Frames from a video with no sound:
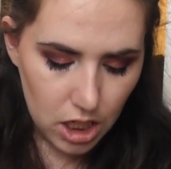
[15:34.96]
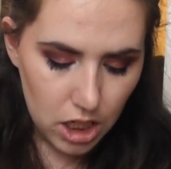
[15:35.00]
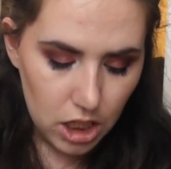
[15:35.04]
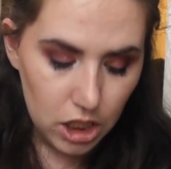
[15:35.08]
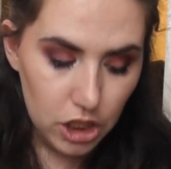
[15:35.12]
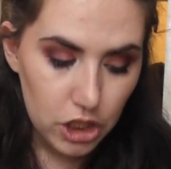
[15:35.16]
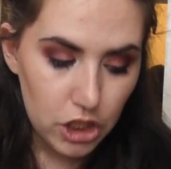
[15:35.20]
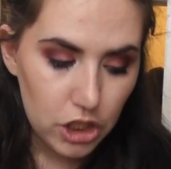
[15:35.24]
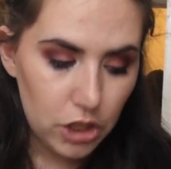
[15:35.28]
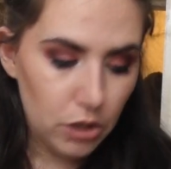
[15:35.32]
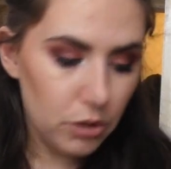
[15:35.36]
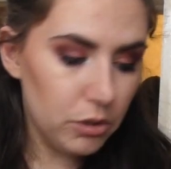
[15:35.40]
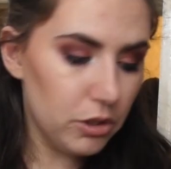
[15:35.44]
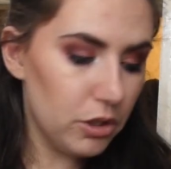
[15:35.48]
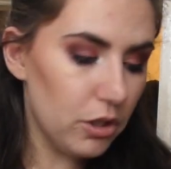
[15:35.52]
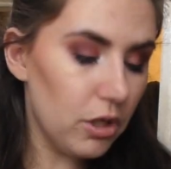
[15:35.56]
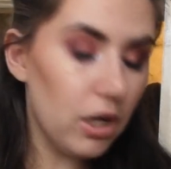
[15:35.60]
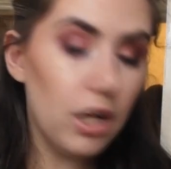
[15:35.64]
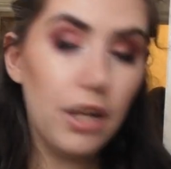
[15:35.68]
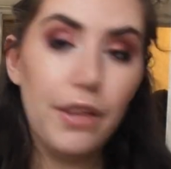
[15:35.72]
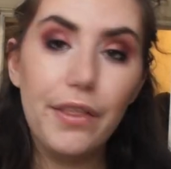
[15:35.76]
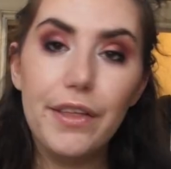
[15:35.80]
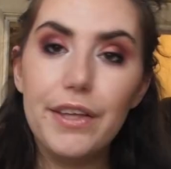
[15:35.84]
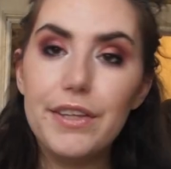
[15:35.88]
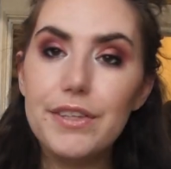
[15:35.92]
shown you
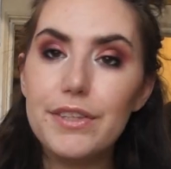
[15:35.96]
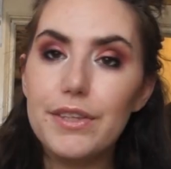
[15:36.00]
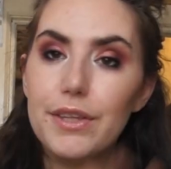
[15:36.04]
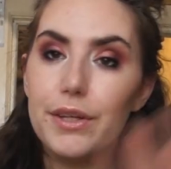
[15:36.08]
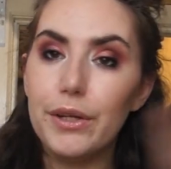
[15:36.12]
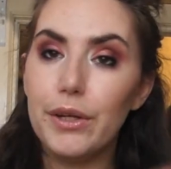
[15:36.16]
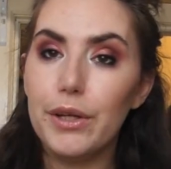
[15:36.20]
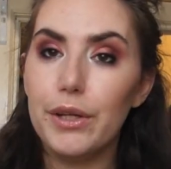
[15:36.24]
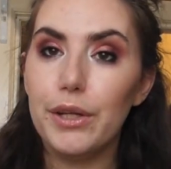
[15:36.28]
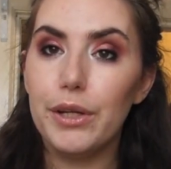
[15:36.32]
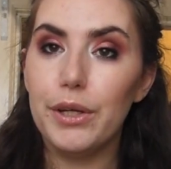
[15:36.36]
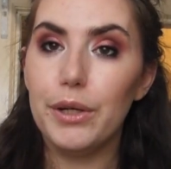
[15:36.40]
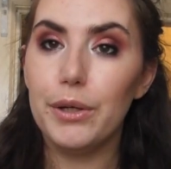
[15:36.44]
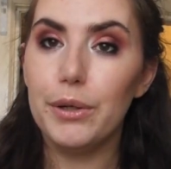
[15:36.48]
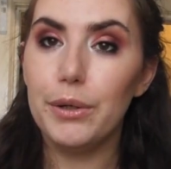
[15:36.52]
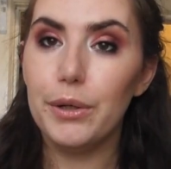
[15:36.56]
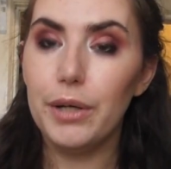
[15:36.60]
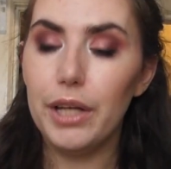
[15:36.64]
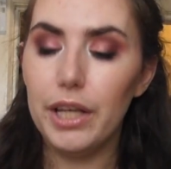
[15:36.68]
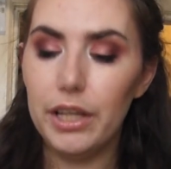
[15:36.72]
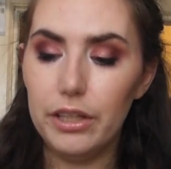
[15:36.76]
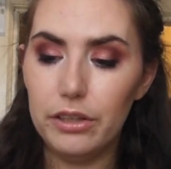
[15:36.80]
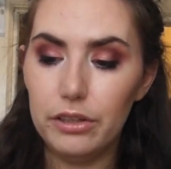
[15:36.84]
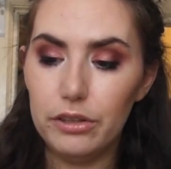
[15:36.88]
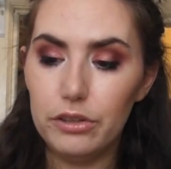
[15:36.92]
all this, they're going to go
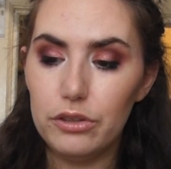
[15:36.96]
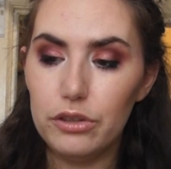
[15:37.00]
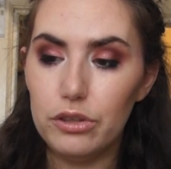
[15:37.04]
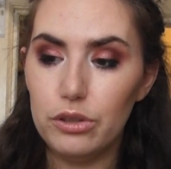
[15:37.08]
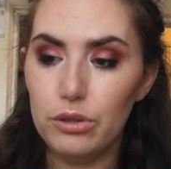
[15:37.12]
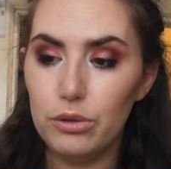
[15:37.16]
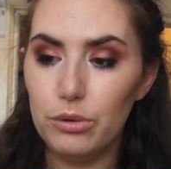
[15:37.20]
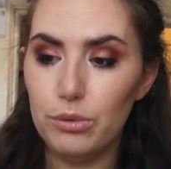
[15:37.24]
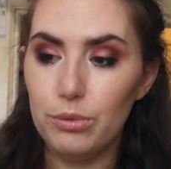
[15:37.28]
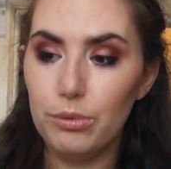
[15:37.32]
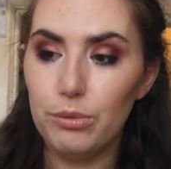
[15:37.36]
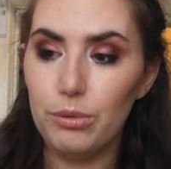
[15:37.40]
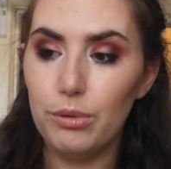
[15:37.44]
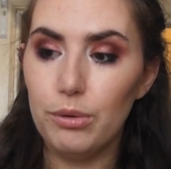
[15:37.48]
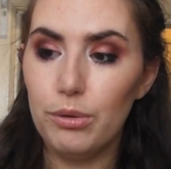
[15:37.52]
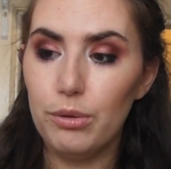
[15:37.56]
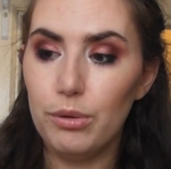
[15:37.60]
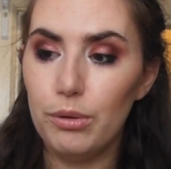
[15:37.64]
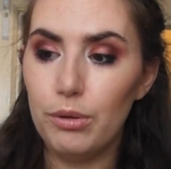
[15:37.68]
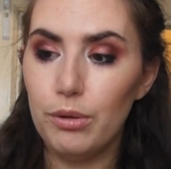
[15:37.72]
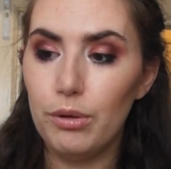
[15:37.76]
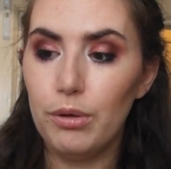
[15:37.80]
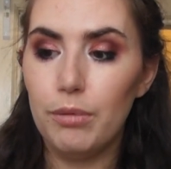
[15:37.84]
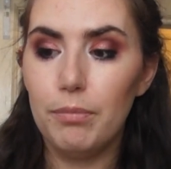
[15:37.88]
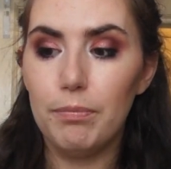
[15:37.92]
into
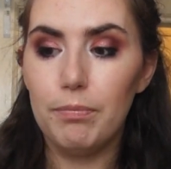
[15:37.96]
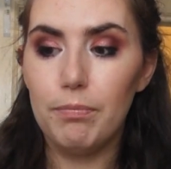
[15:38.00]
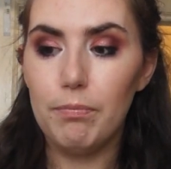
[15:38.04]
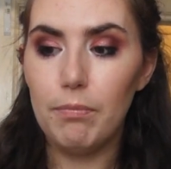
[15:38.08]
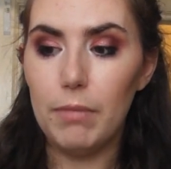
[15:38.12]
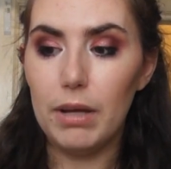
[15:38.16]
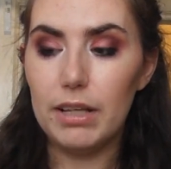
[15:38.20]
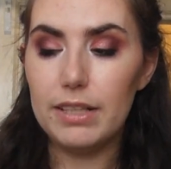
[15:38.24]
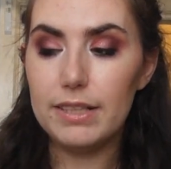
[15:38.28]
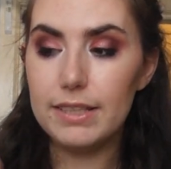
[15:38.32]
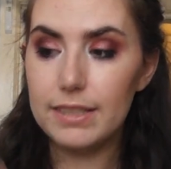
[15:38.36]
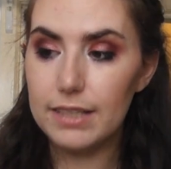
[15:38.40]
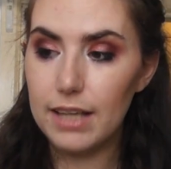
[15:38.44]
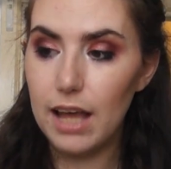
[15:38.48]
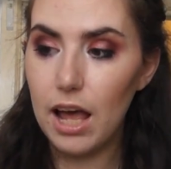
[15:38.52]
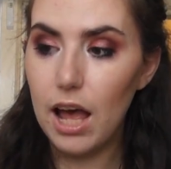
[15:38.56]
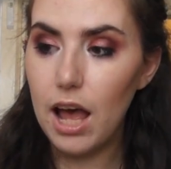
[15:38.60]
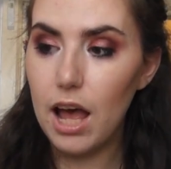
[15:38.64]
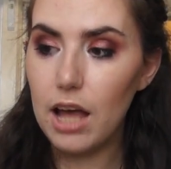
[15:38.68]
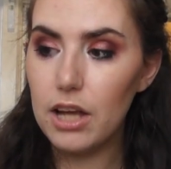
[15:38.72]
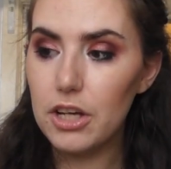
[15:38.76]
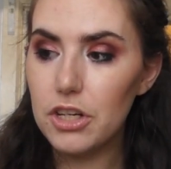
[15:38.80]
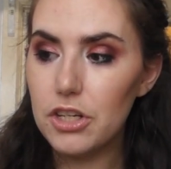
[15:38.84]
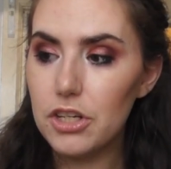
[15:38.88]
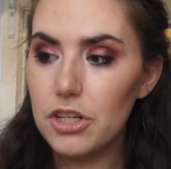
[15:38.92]
my
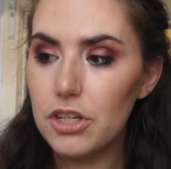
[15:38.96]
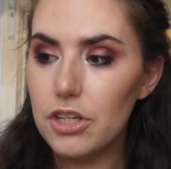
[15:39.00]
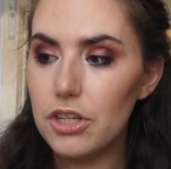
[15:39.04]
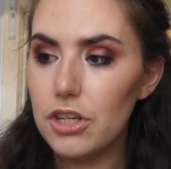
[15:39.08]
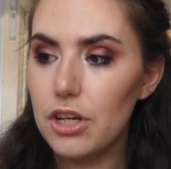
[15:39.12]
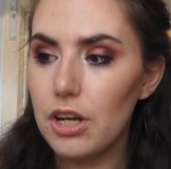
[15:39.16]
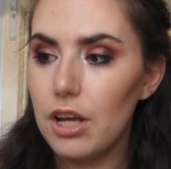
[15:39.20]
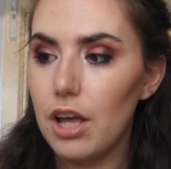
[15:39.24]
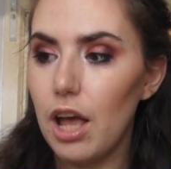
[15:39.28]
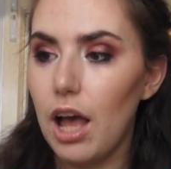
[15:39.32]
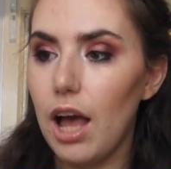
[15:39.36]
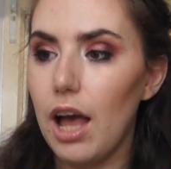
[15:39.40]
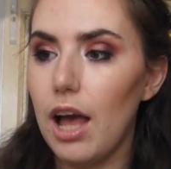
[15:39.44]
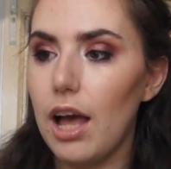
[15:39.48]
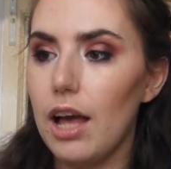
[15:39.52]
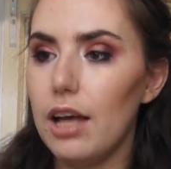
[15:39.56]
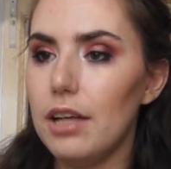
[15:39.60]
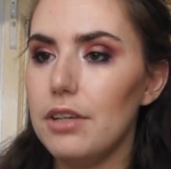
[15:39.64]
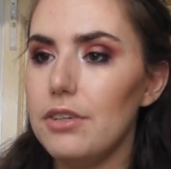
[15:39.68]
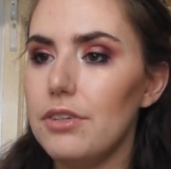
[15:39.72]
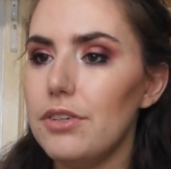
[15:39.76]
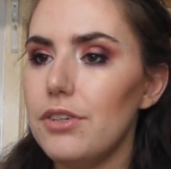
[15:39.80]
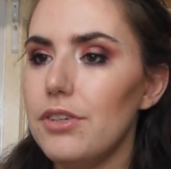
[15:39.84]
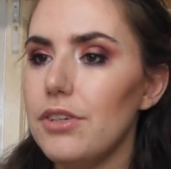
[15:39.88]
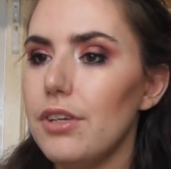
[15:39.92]
stash
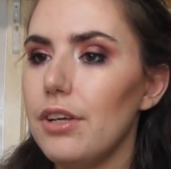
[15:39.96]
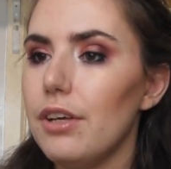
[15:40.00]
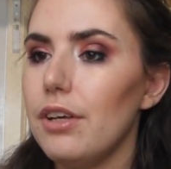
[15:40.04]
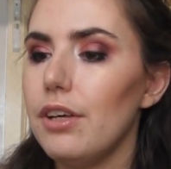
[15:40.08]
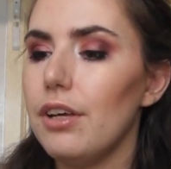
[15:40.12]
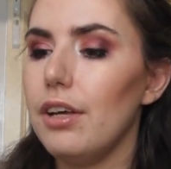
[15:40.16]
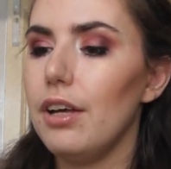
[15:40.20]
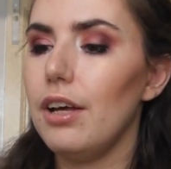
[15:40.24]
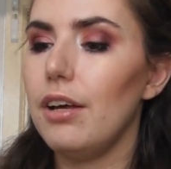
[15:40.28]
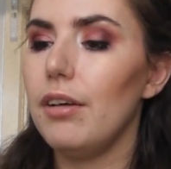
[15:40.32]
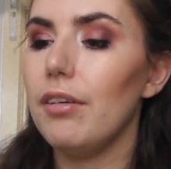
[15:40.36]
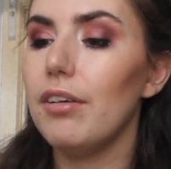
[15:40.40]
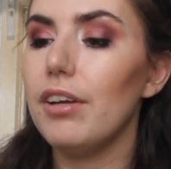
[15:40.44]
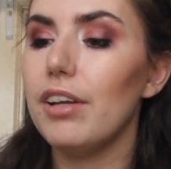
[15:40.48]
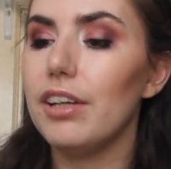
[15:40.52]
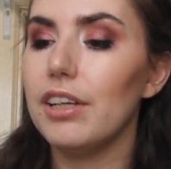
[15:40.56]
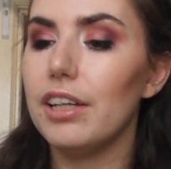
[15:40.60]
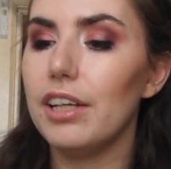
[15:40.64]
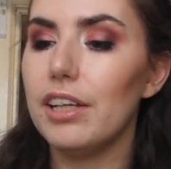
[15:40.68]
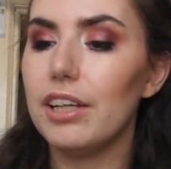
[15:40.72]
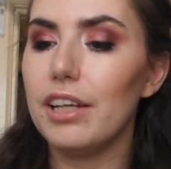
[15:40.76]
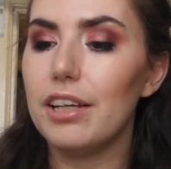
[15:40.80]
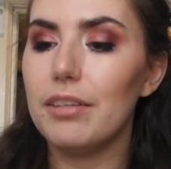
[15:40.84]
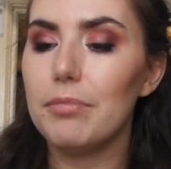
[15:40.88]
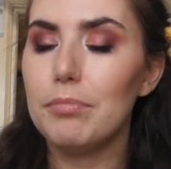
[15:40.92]
and going
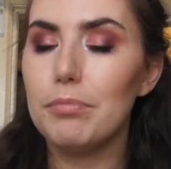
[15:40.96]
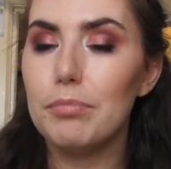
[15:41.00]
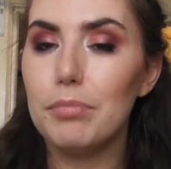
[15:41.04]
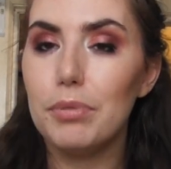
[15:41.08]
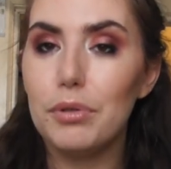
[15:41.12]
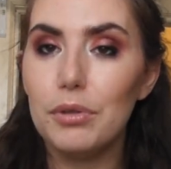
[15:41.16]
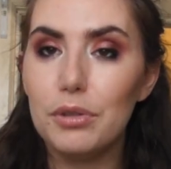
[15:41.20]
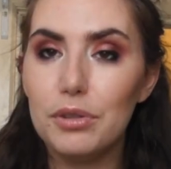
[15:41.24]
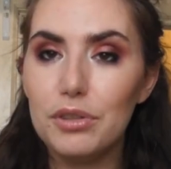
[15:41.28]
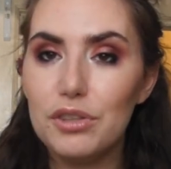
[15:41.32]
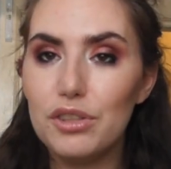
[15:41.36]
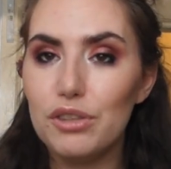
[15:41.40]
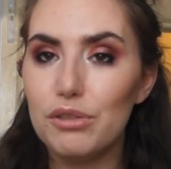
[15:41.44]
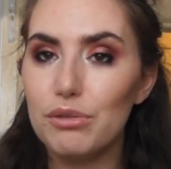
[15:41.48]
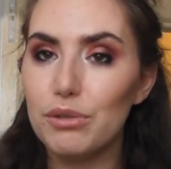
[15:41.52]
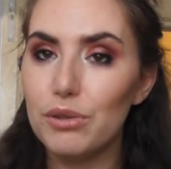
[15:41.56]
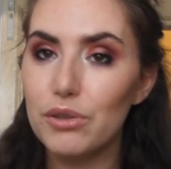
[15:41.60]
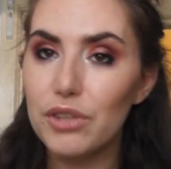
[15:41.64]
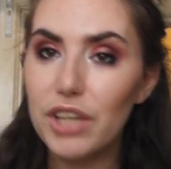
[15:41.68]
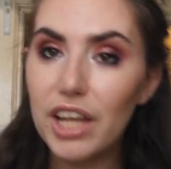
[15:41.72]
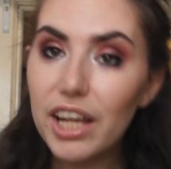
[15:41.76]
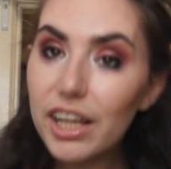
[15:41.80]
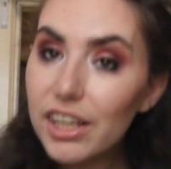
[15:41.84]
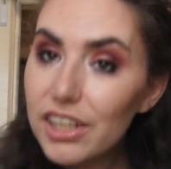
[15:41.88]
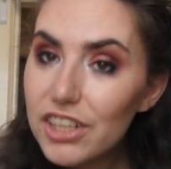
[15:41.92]
to get put to
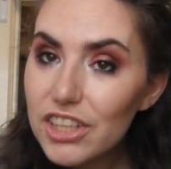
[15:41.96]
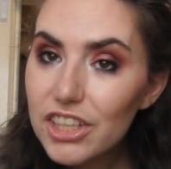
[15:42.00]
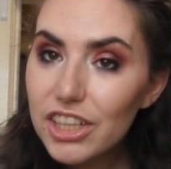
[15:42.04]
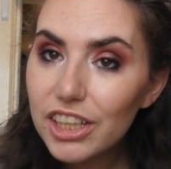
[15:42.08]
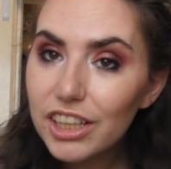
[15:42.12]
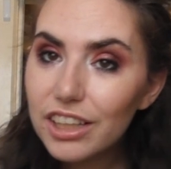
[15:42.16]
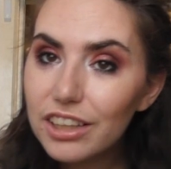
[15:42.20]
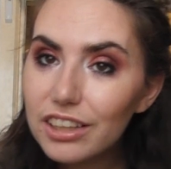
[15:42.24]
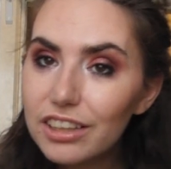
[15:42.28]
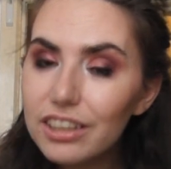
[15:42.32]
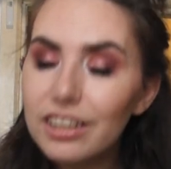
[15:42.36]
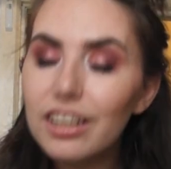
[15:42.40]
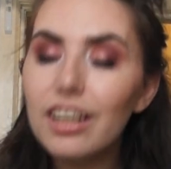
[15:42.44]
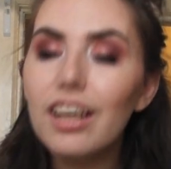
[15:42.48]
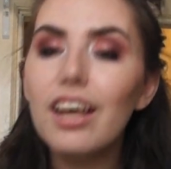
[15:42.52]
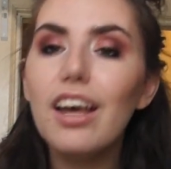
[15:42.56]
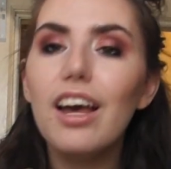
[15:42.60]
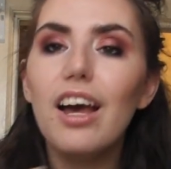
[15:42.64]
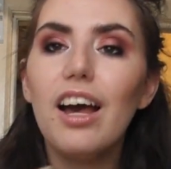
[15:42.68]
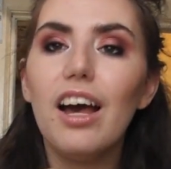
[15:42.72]
rotation.